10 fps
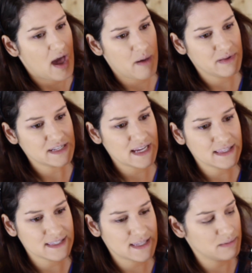I'm going to take
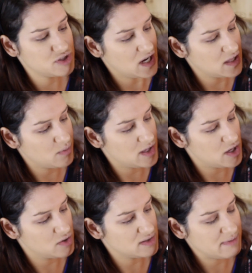the same shade that we
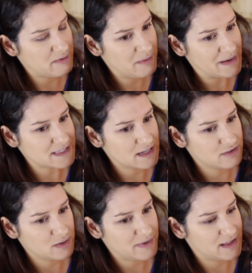used, maybe mix in a
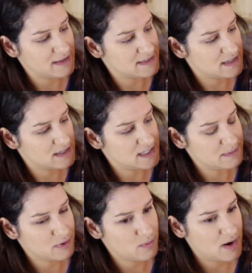little bit of this
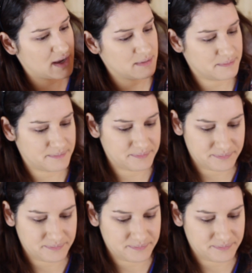deeper one.